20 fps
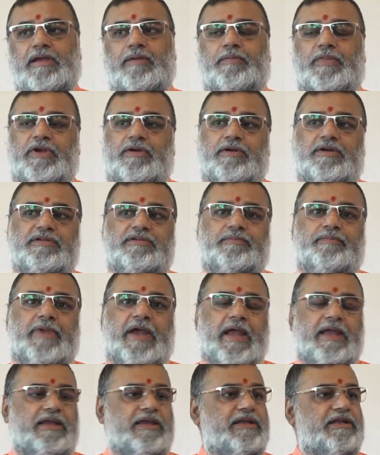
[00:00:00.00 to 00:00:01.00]
because
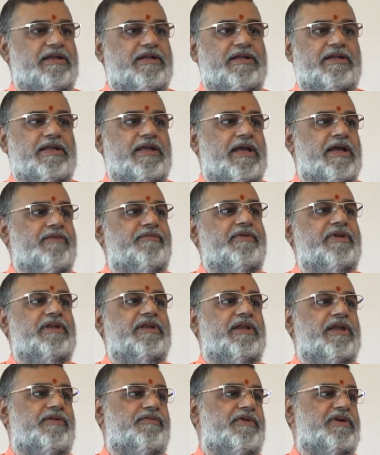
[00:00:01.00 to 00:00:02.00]
back in India, we
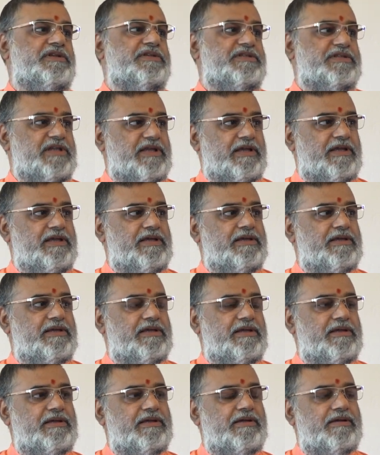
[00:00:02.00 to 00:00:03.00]
never say
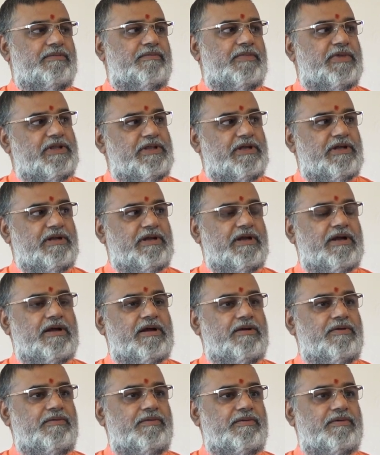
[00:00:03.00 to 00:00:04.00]
Mother
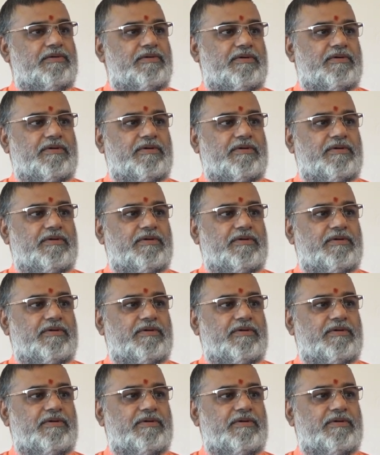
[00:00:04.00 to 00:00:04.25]
Cow